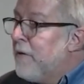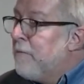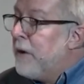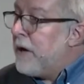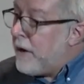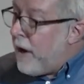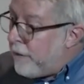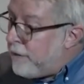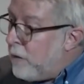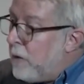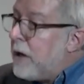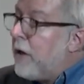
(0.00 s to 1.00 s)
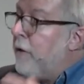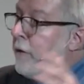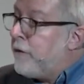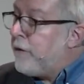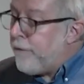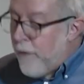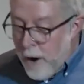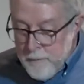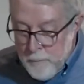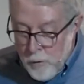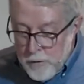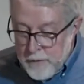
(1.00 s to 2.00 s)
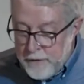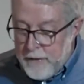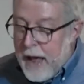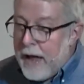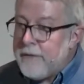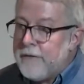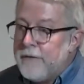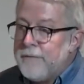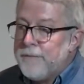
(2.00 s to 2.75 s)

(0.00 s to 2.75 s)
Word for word: but it also includes far more than that.